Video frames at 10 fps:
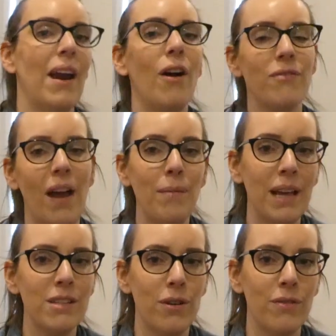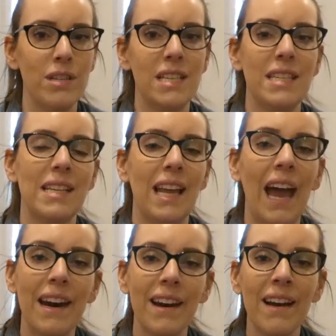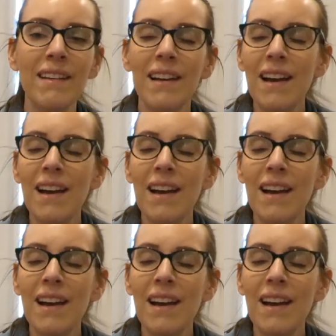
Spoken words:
and our family is overseas in Canada,